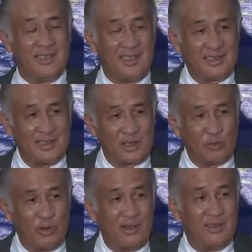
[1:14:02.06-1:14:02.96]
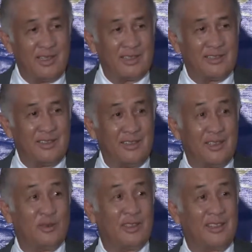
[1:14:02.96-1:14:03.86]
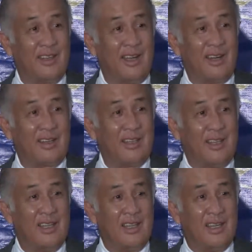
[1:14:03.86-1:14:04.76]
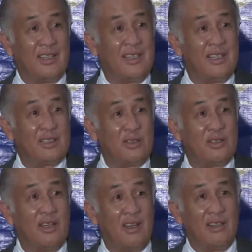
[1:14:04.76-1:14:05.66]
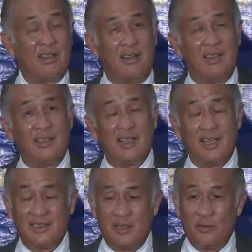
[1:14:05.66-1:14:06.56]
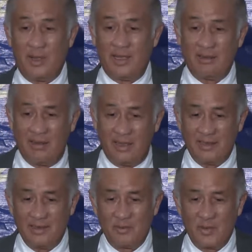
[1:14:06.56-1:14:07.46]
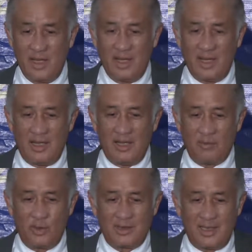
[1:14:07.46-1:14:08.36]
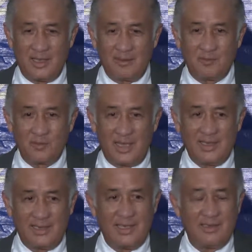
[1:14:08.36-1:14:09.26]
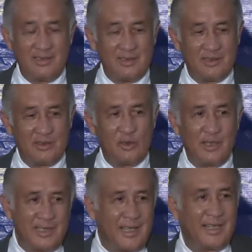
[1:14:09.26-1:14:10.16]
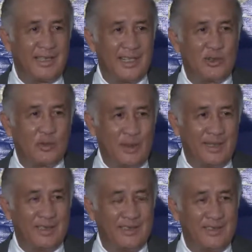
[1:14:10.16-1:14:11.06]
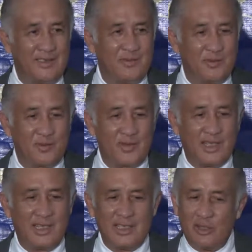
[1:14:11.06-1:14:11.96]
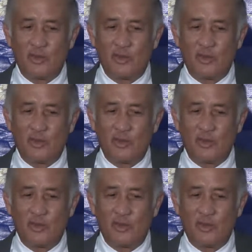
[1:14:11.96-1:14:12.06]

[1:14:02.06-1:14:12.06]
Lester Spaulding, Oliver Clark, and the list goes on and on. I said, my God. But I said, don't let your head get too big. It's